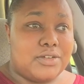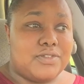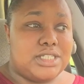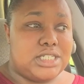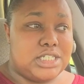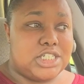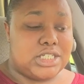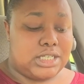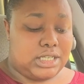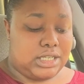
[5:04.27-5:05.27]
of
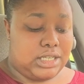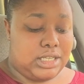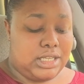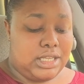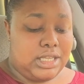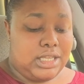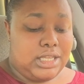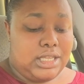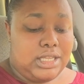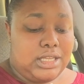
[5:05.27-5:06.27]
teaching.
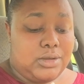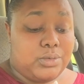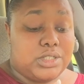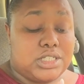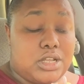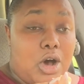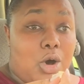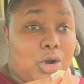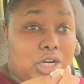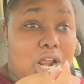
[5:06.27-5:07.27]
which is
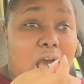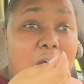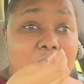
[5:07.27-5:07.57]
hard.